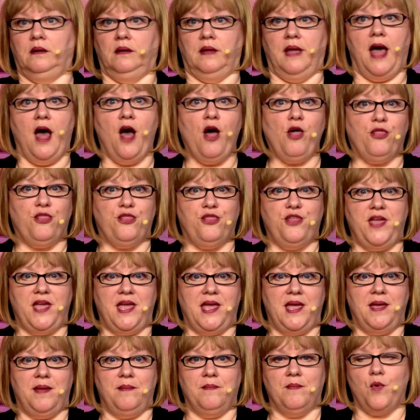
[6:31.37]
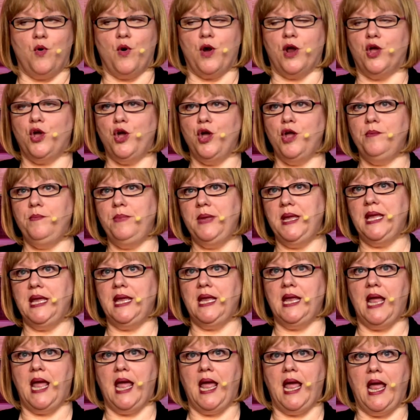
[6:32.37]
health theme, or it could
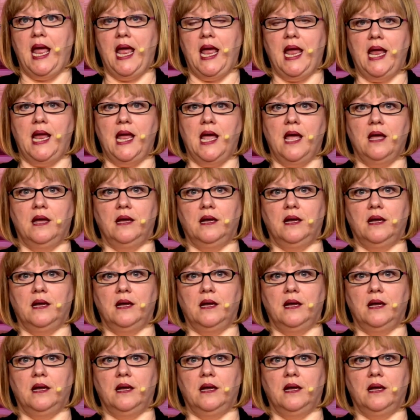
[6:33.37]
be a